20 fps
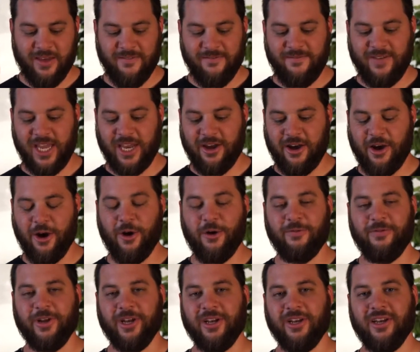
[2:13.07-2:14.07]
Vida
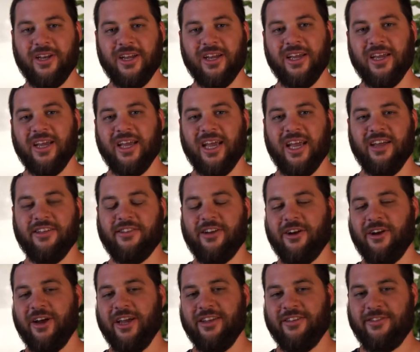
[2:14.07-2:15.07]
Joven is
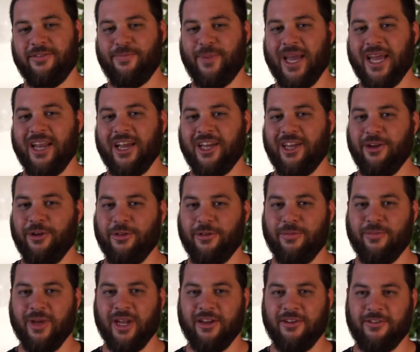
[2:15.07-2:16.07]
our Hispanic
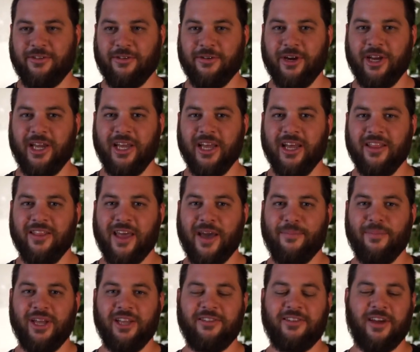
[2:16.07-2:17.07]
youth ministry
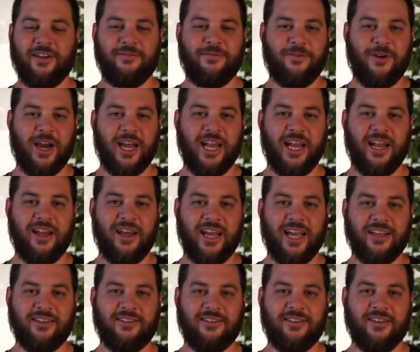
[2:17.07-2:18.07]
that meets on Friday
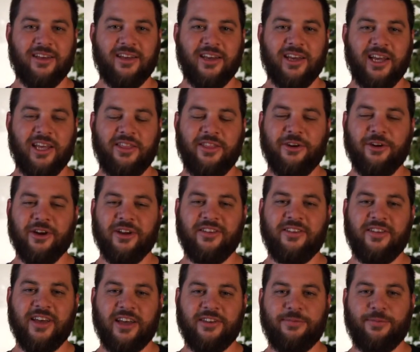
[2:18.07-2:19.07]
nights, and they're in
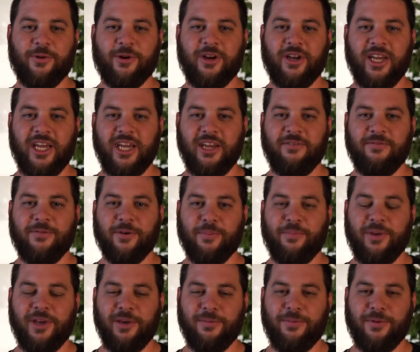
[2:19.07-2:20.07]
desperate need for
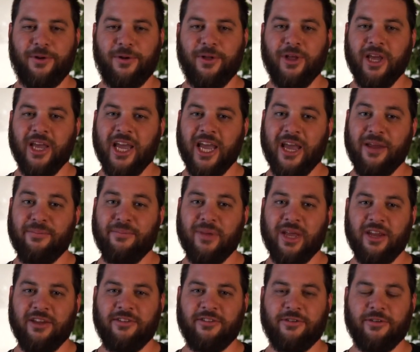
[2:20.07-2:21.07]
people and
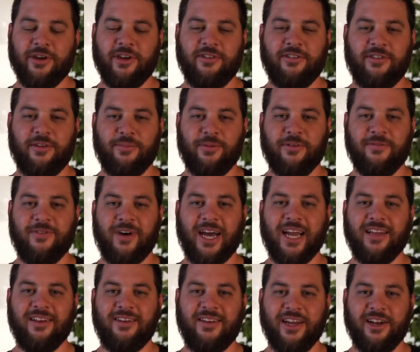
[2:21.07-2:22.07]
ministries to
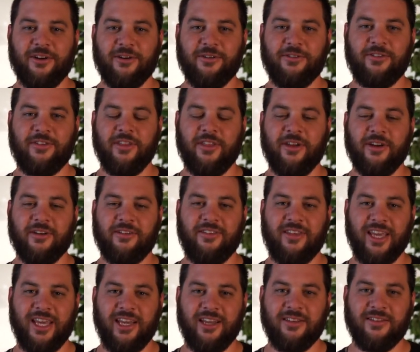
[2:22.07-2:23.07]
provide dinners to their
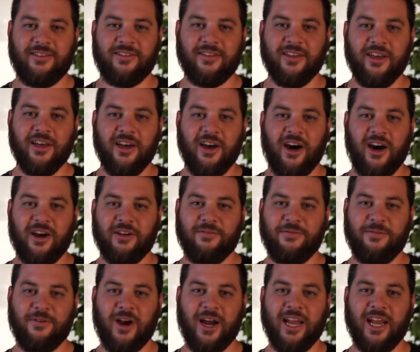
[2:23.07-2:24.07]
teens on
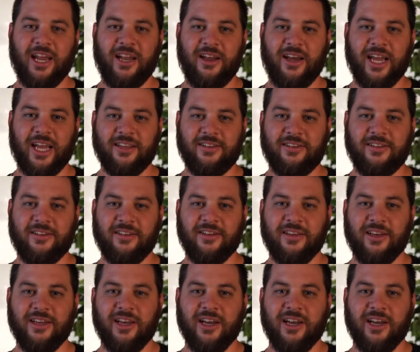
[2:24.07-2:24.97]
Friday nights